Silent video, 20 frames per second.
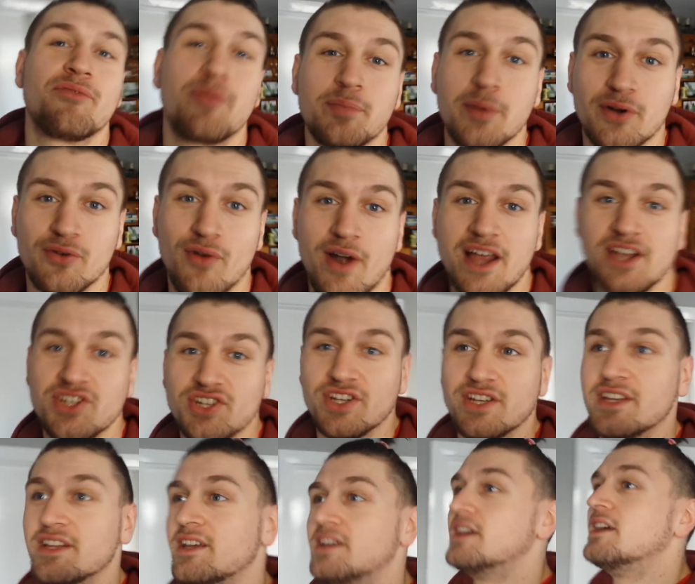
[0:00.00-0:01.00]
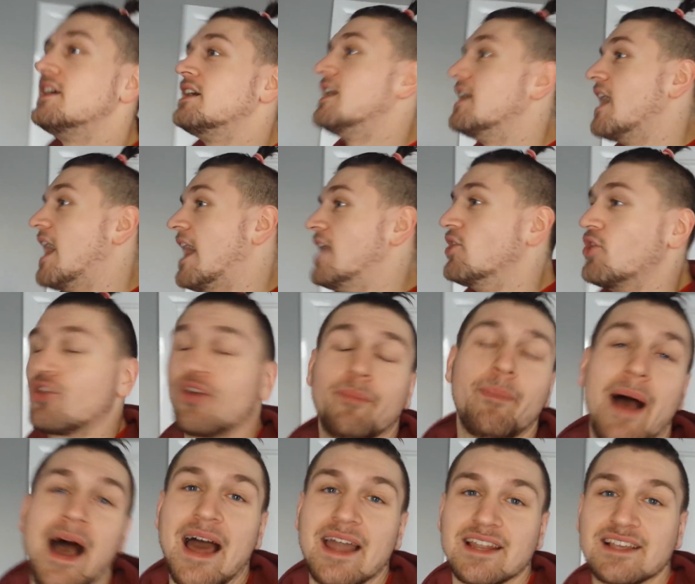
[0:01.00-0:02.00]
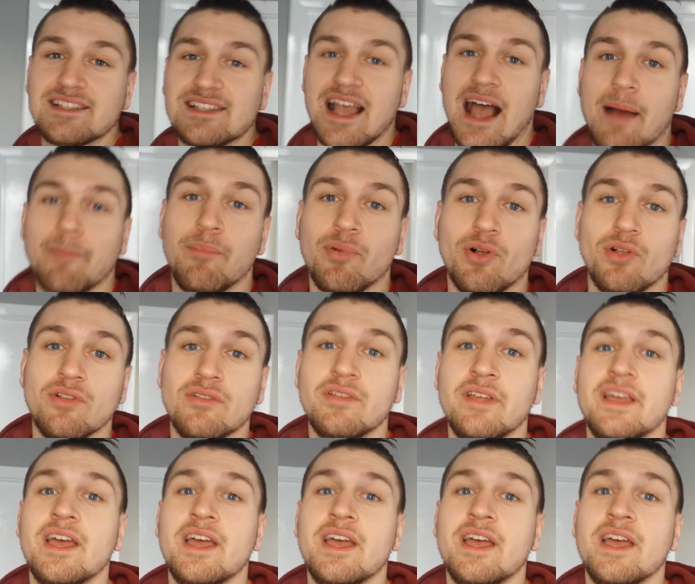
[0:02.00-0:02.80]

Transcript: for progression. Another bad example.